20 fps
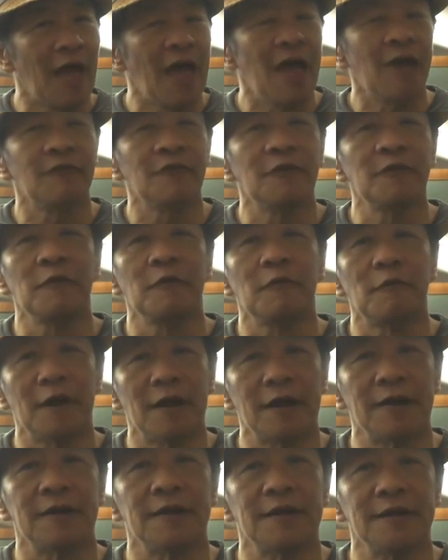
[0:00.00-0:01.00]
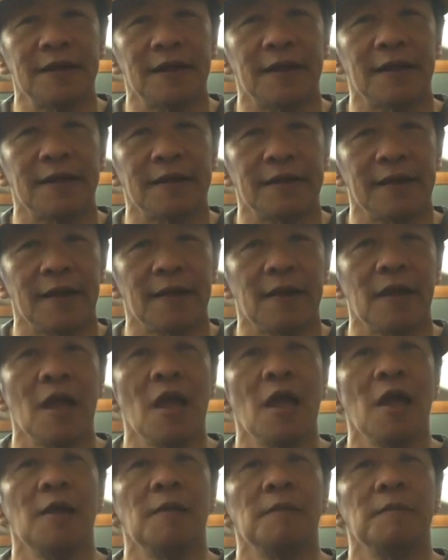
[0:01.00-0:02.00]
ever we want to learn anything,
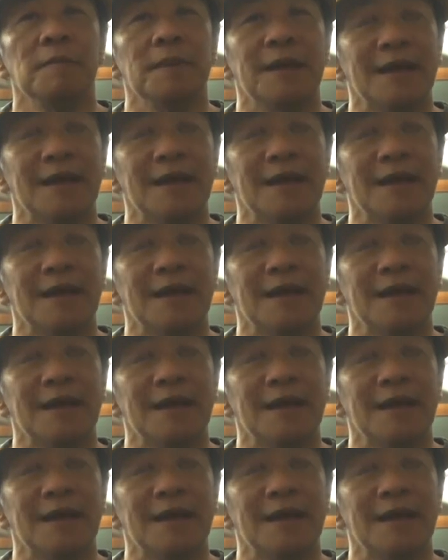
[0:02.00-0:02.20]
be